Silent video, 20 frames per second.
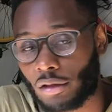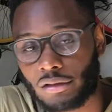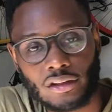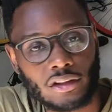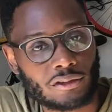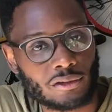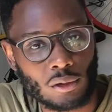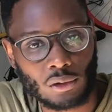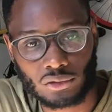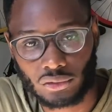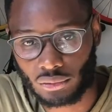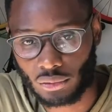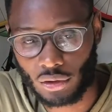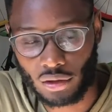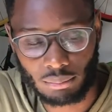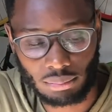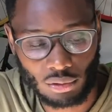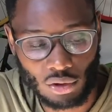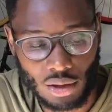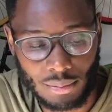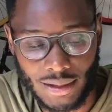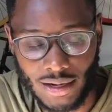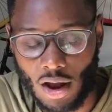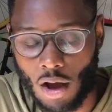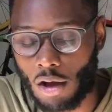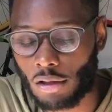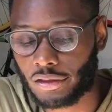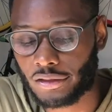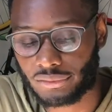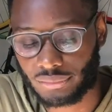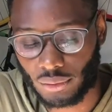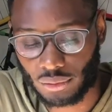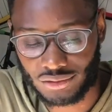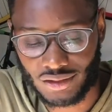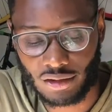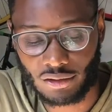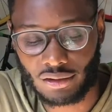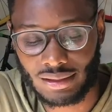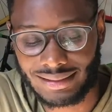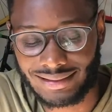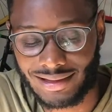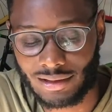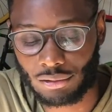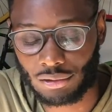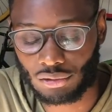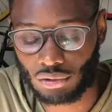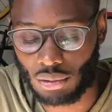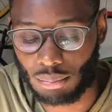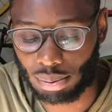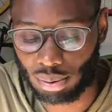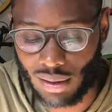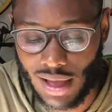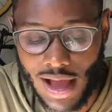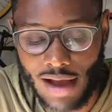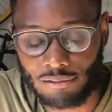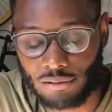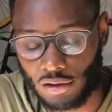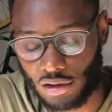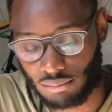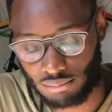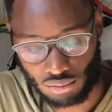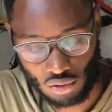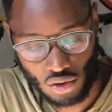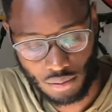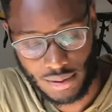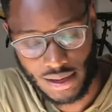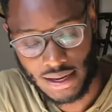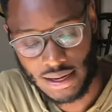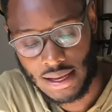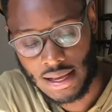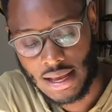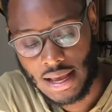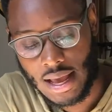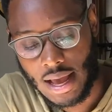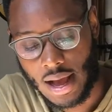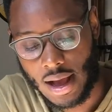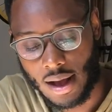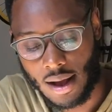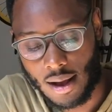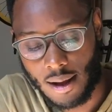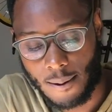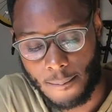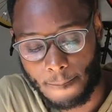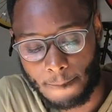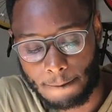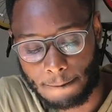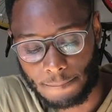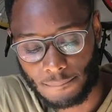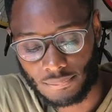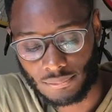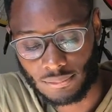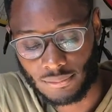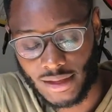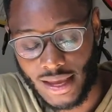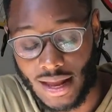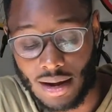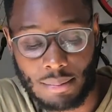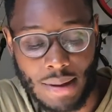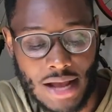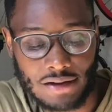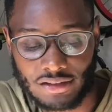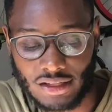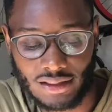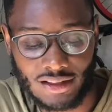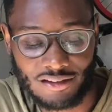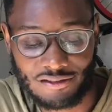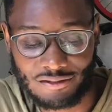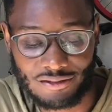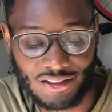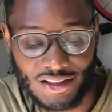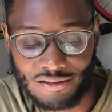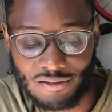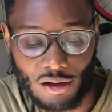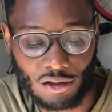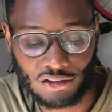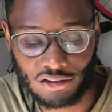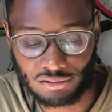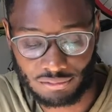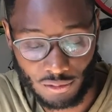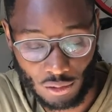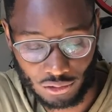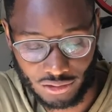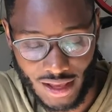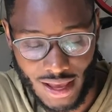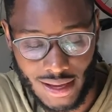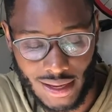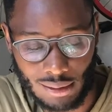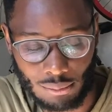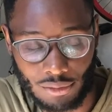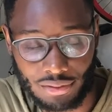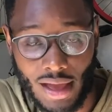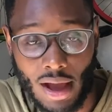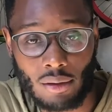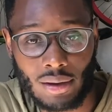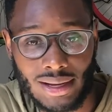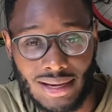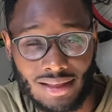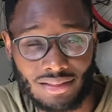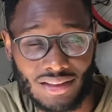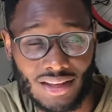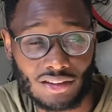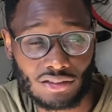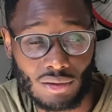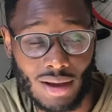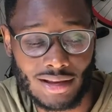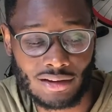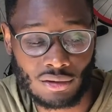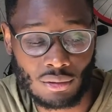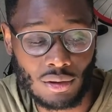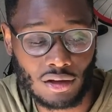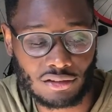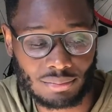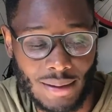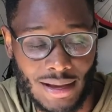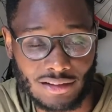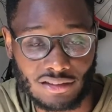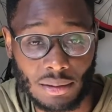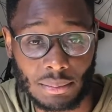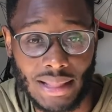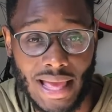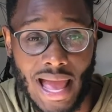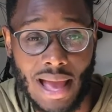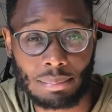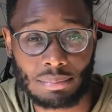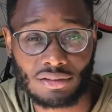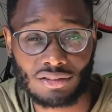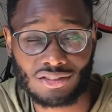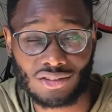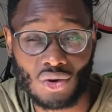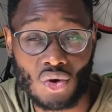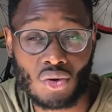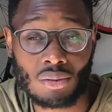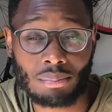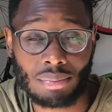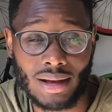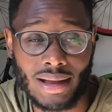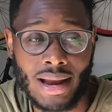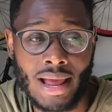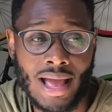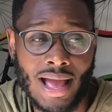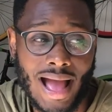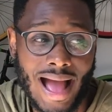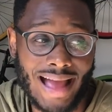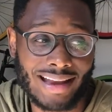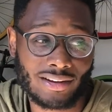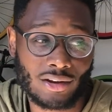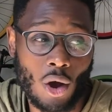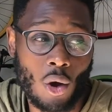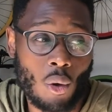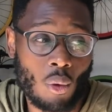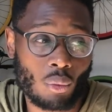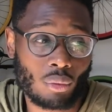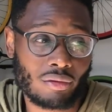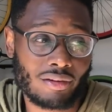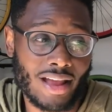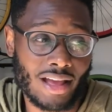these folks on unemployment, all these folks that are continuing to apply for unemployment, can't imagine they leave all these folks hanging without anything. So I do expect something to happen soon, but I don't